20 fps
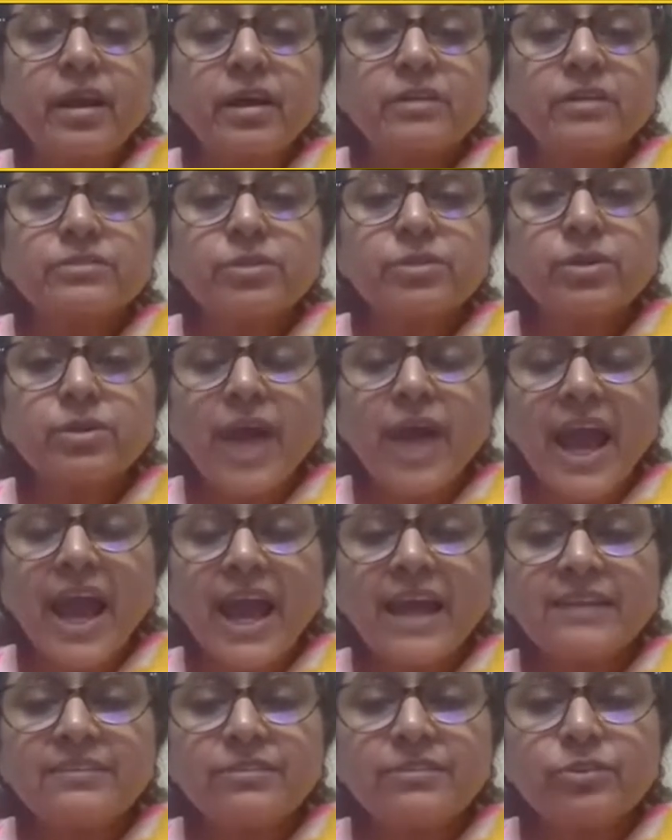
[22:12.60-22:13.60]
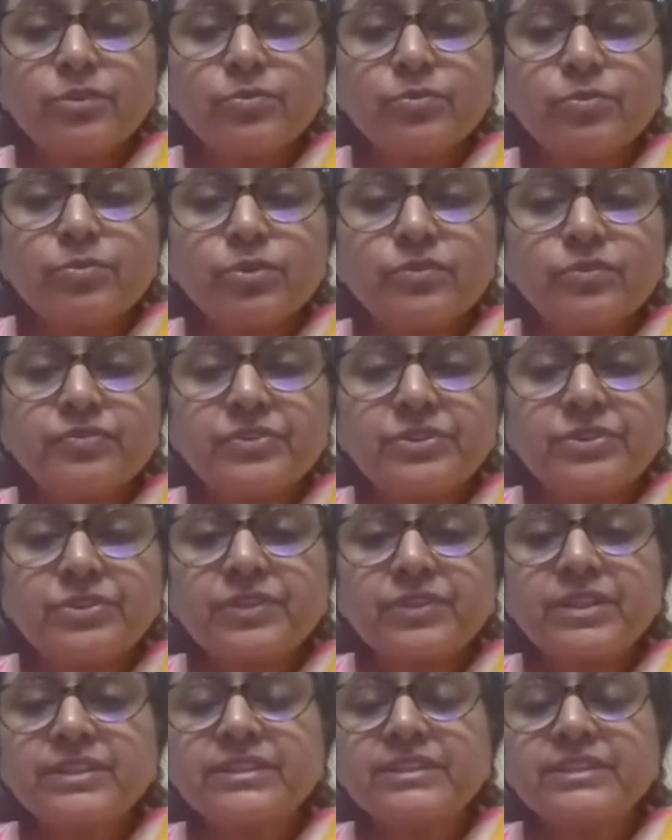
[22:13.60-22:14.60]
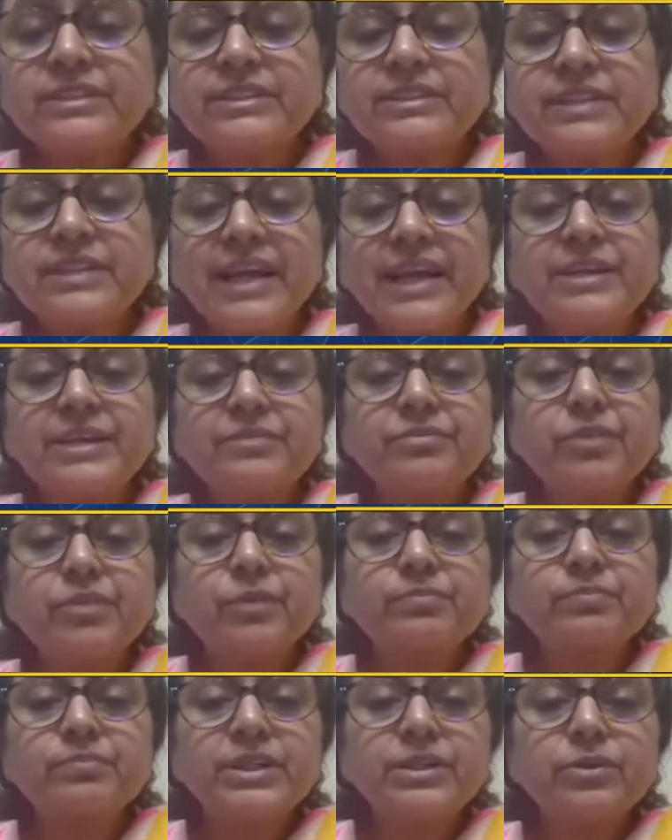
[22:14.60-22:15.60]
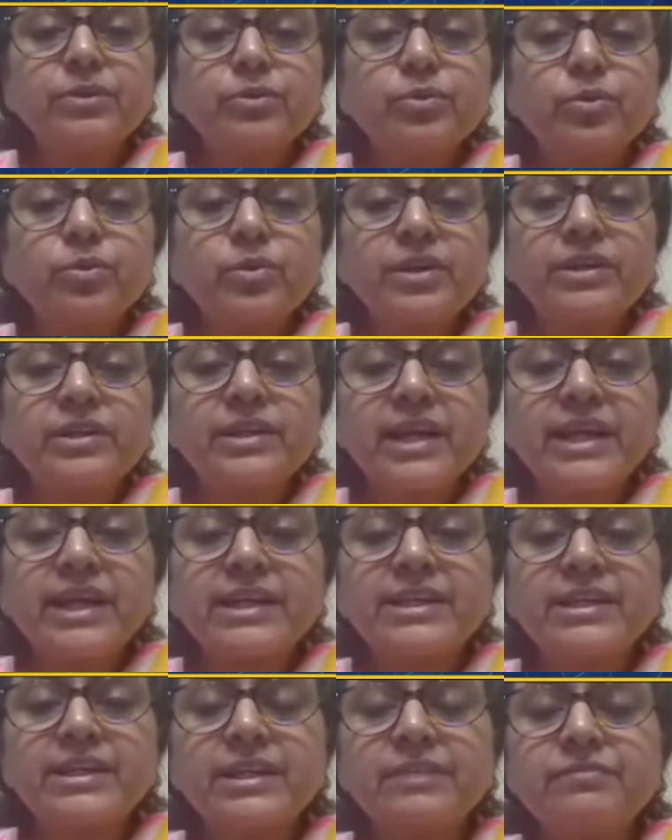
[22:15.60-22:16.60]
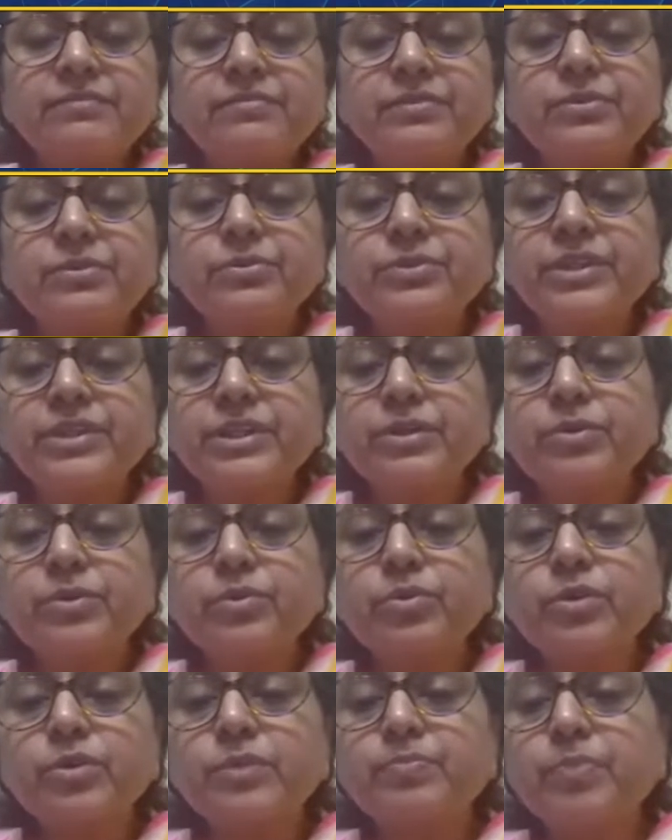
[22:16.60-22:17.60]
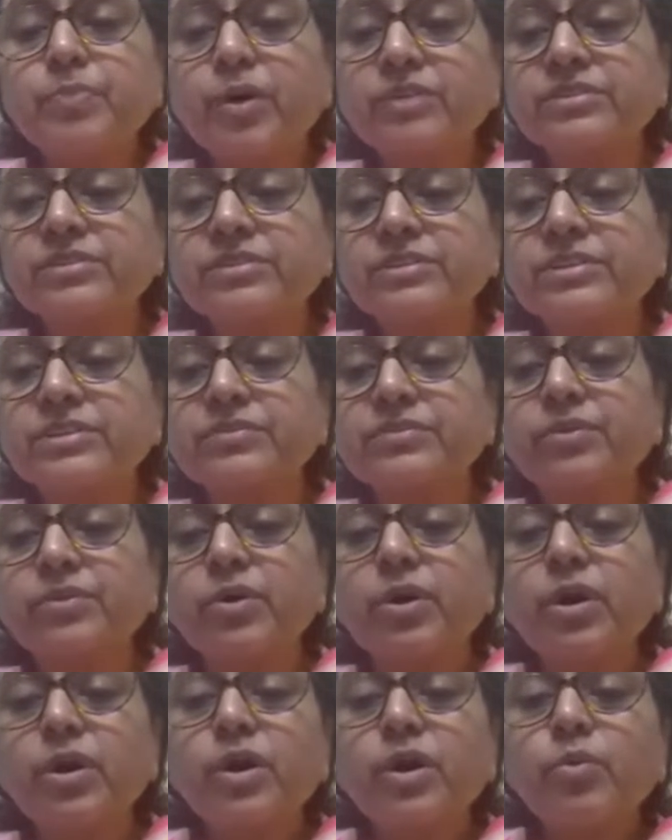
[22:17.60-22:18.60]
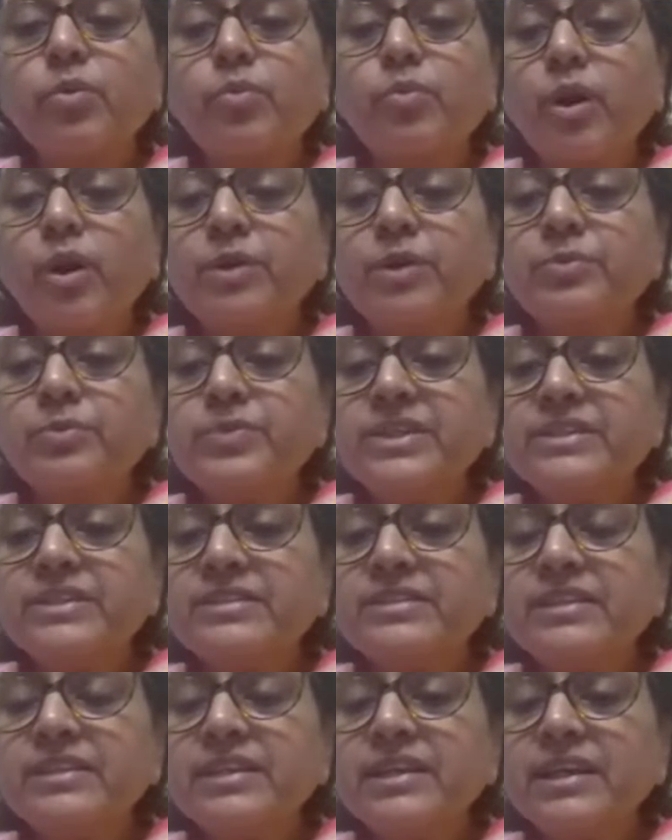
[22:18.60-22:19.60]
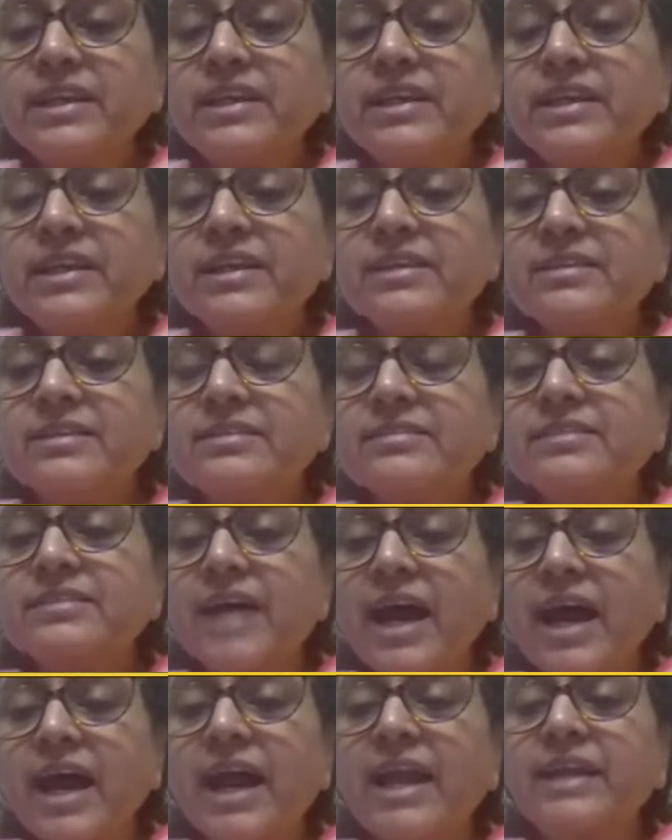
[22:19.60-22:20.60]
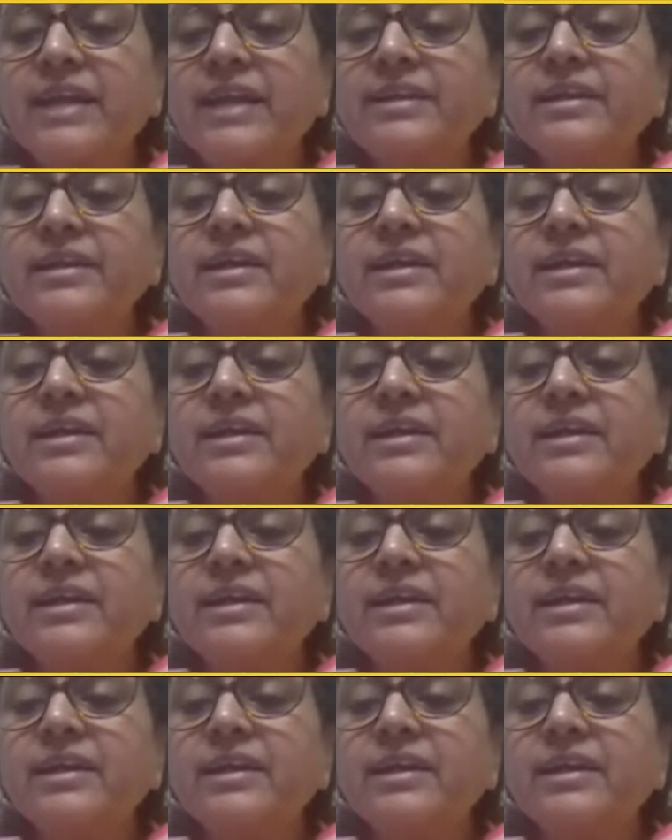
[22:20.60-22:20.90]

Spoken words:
So as you move towards the right from the node negative to the node positive, what we see is that